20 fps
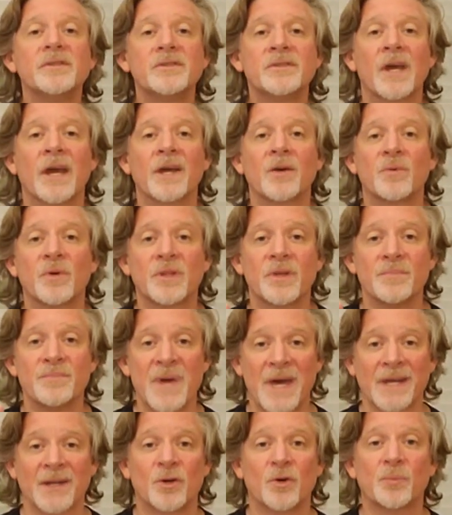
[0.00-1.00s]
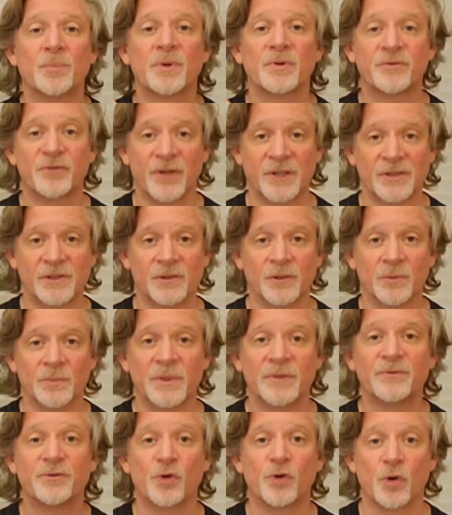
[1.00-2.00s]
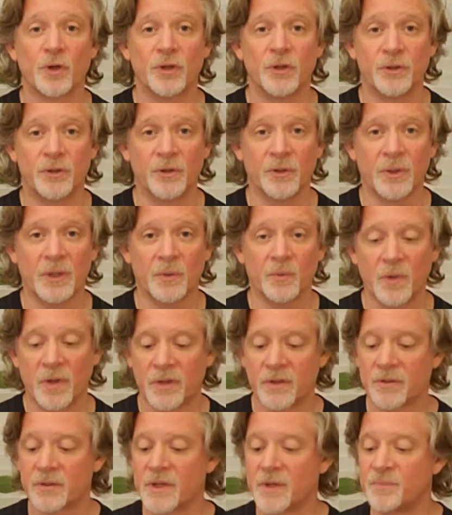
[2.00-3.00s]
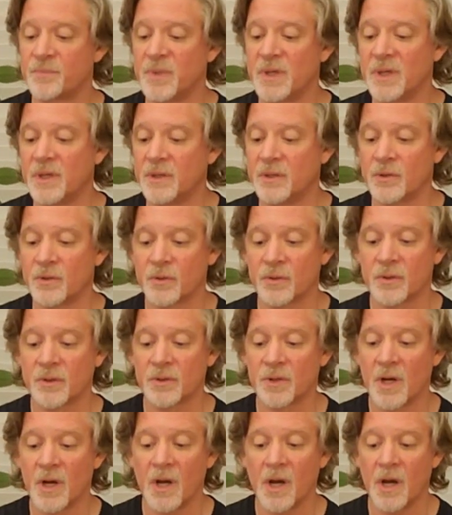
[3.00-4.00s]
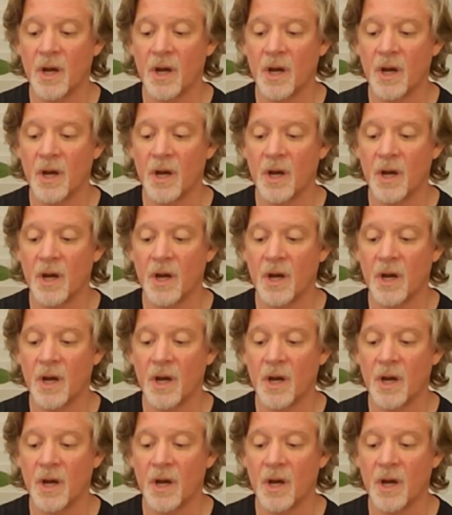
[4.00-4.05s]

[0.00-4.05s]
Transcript: check with a medical professional before you do it, whether it be your